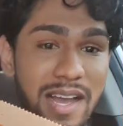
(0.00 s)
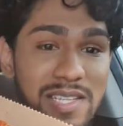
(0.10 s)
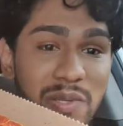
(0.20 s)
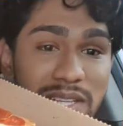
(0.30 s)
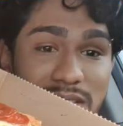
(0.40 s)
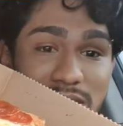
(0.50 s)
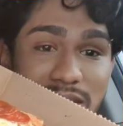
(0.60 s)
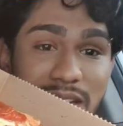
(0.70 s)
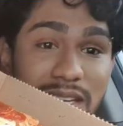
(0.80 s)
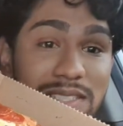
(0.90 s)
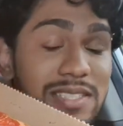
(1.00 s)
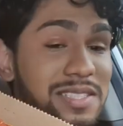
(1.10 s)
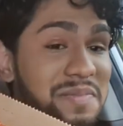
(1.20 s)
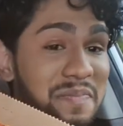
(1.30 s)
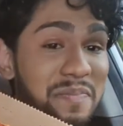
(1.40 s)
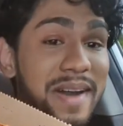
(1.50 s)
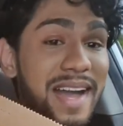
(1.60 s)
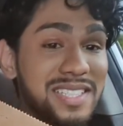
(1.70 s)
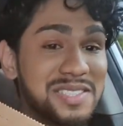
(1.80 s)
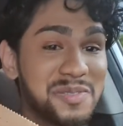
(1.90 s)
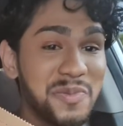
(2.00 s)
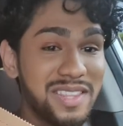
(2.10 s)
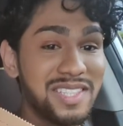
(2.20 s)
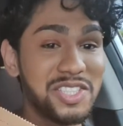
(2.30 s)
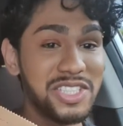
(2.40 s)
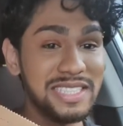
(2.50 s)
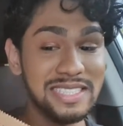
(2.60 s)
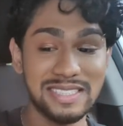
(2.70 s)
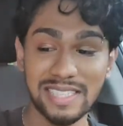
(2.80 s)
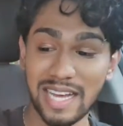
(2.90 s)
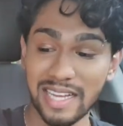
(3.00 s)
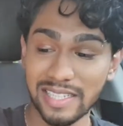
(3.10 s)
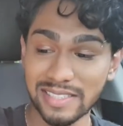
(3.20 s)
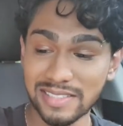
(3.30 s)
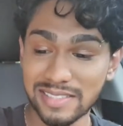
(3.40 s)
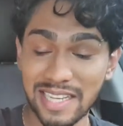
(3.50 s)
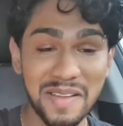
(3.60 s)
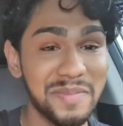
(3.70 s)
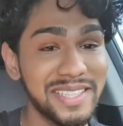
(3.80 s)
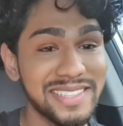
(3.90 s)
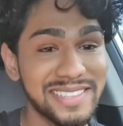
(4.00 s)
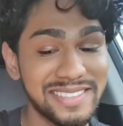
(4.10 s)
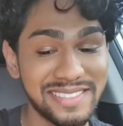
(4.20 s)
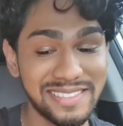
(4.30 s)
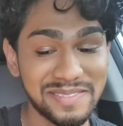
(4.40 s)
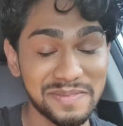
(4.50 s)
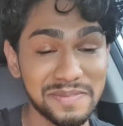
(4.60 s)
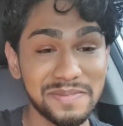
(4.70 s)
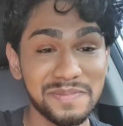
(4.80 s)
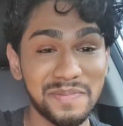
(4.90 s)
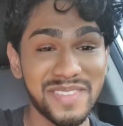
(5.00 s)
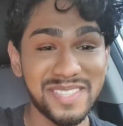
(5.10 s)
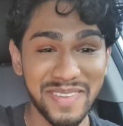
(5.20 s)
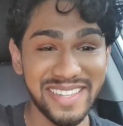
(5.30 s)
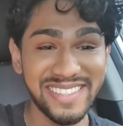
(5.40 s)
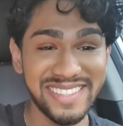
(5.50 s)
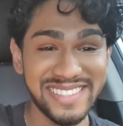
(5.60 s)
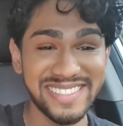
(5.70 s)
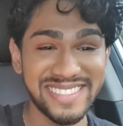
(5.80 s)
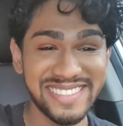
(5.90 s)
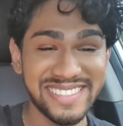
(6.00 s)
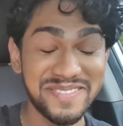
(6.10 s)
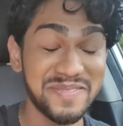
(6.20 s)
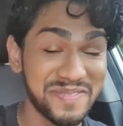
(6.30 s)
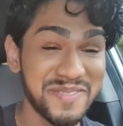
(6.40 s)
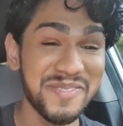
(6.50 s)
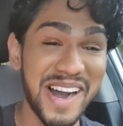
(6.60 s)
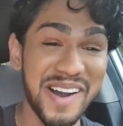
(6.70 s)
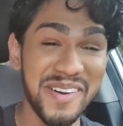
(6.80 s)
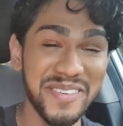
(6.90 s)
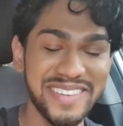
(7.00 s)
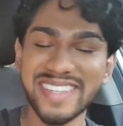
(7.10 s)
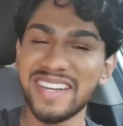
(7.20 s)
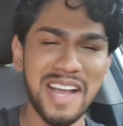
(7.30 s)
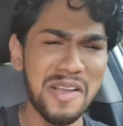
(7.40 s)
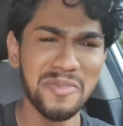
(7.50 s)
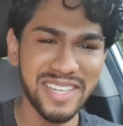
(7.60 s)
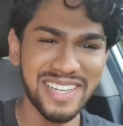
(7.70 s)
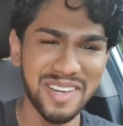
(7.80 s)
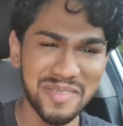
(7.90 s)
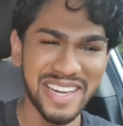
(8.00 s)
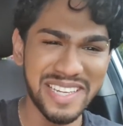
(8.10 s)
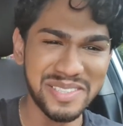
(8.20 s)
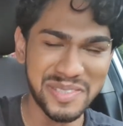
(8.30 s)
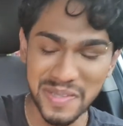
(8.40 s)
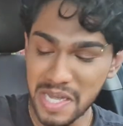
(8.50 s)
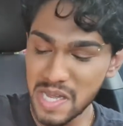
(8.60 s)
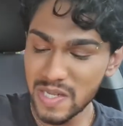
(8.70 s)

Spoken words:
As you can see, it's packed with cheese, and I mean, the smell is, wow, I really love what I do.